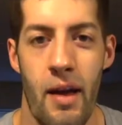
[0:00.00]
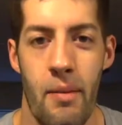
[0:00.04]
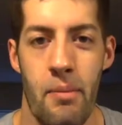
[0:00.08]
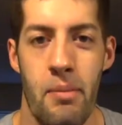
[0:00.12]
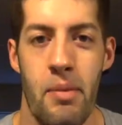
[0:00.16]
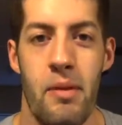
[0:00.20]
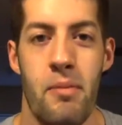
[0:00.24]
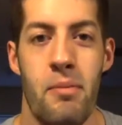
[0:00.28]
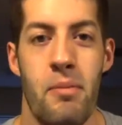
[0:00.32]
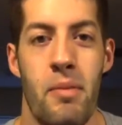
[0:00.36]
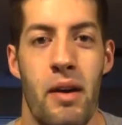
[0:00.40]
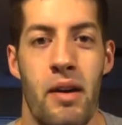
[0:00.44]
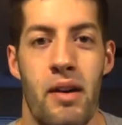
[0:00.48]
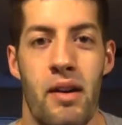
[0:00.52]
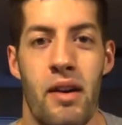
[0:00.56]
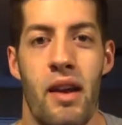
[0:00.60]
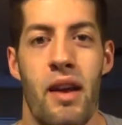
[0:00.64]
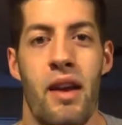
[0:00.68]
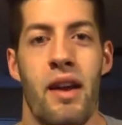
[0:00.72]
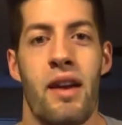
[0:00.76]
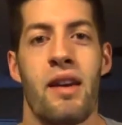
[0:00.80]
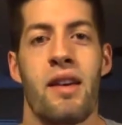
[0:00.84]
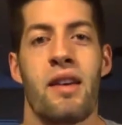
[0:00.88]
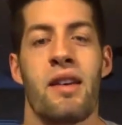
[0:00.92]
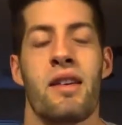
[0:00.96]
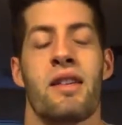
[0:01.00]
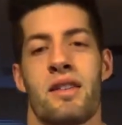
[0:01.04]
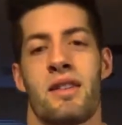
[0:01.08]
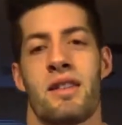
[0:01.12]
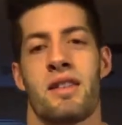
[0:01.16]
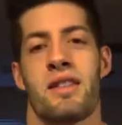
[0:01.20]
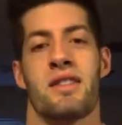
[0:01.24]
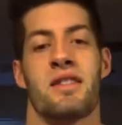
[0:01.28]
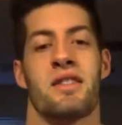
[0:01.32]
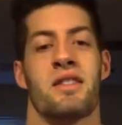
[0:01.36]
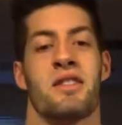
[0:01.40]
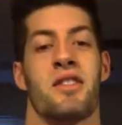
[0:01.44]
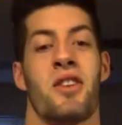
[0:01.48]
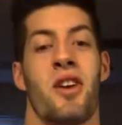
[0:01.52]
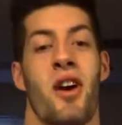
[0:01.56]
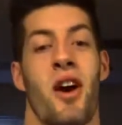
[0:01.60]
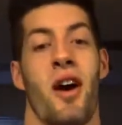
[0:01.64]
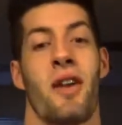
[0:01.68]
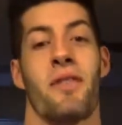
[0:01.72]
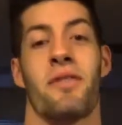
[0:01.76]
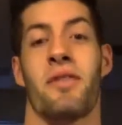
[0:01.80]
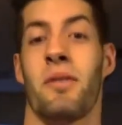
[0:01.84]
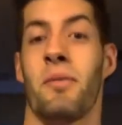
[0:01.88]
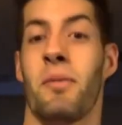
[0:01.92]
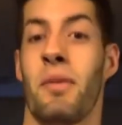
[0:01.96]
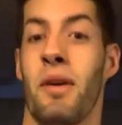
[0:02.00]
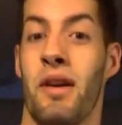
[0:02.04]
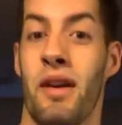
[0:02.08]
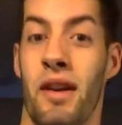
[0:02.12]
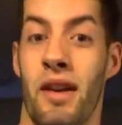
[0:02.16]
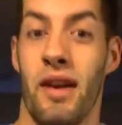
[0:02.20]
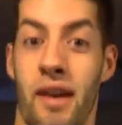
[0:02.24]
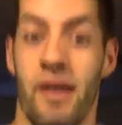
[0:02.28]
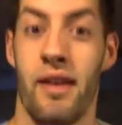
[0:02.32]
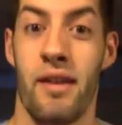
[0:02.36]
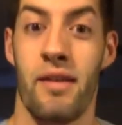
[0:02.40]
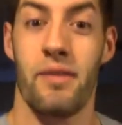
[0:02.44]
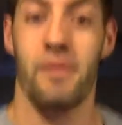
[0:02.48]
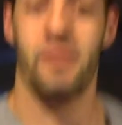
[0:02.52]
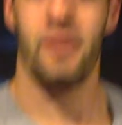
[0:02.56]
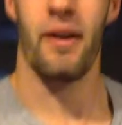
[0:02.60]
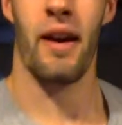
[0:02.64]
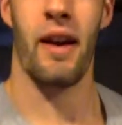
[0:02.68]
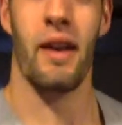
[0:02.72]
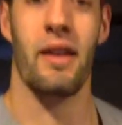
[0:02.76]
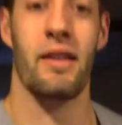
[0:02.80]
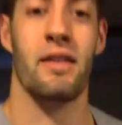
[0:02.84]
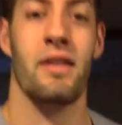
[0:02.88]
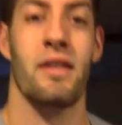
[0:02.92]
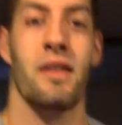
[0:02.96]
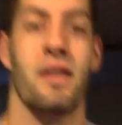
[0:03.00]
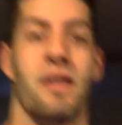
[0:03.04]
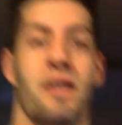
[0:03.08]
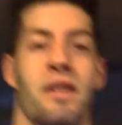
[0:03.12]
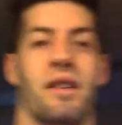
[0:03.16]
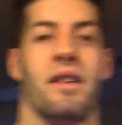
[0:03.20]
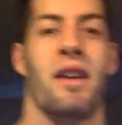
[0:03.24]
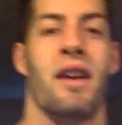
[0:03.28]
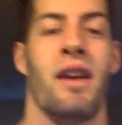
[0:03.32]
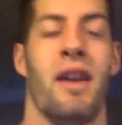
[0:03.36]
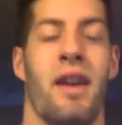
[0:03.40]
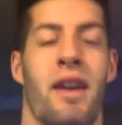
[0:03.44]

Happy Monday it's Coffee Monday, in fact.